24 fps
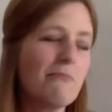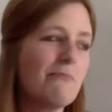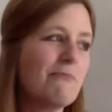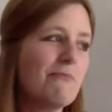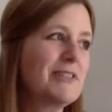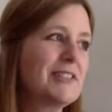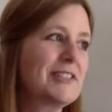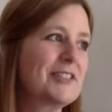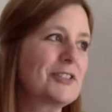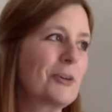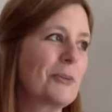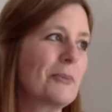
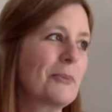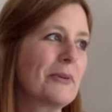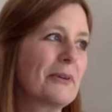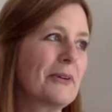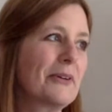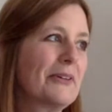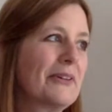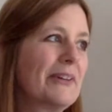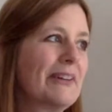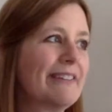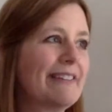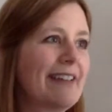stomping
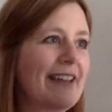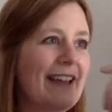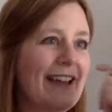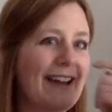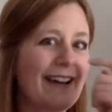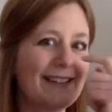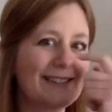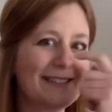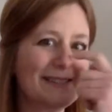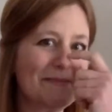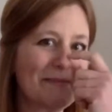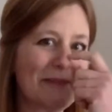around the
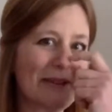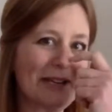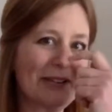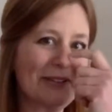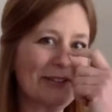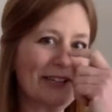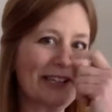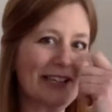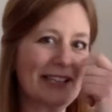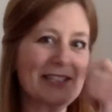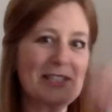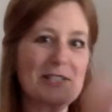house,
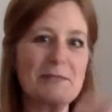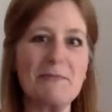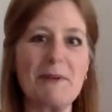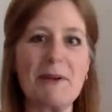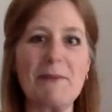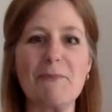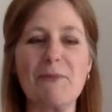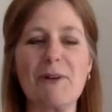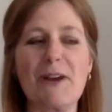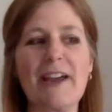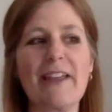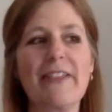muttering under my
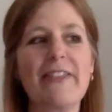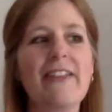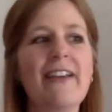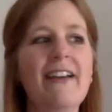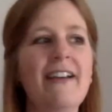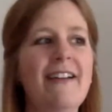breath,